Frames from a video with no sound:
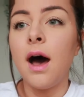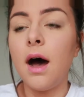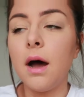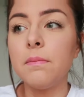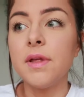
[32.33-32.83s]

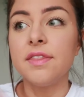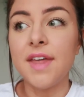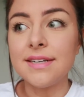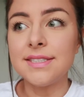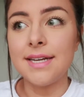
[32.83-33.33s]

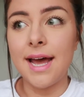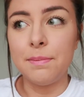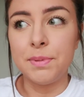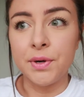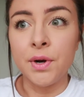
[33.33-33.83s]
That didn't
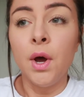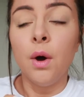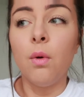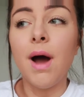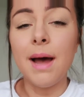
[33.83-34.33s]
happen.
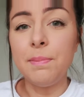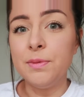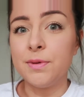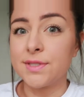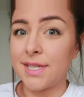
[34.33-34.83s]
What
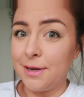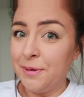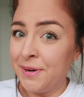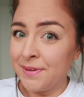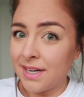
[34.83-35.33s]
happened was I
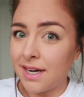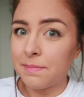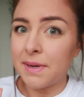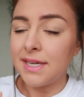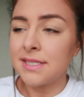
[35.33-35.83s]
woke
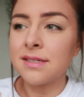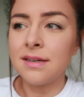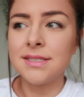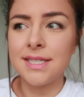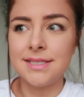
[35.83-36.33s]
up, I
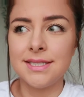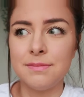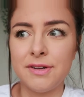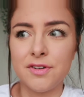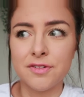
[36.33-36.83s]
started
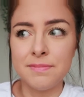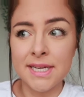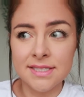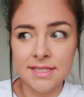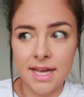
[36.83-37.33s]
editing my vlog from
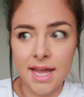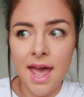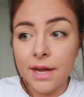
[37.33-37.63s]
yesterday,